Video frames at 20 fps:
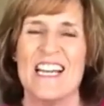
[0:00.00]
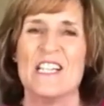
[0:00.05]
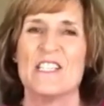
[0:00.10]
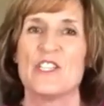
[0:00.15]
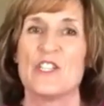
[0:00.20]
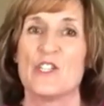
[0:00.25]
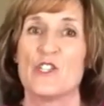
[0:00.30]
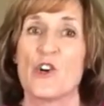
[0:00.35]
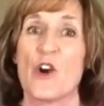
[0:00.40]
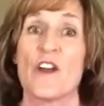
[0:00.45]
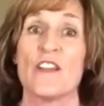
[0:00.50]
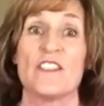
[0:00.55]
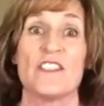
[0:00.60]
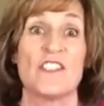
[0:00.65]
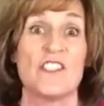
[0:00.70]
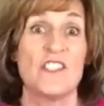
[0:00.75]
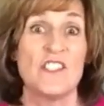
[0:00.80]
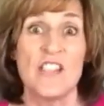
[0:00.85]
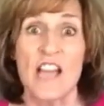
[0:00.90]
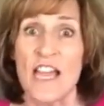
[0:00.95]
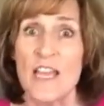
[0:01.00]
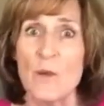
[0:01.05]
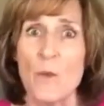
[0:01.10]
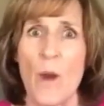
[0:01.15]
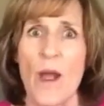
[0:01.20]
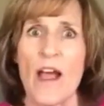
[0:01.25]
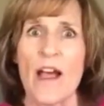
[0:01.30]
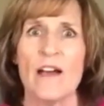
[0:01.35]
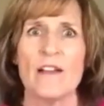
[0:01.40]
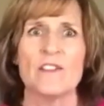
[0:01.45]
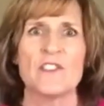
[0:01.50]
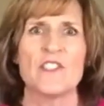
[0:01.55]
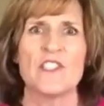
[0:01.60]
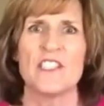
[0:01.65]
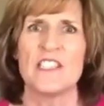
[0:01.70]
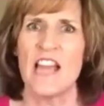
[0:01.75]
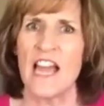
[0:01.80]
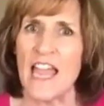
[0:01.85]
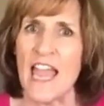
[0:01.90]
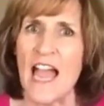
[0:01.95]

to try and stay well, stay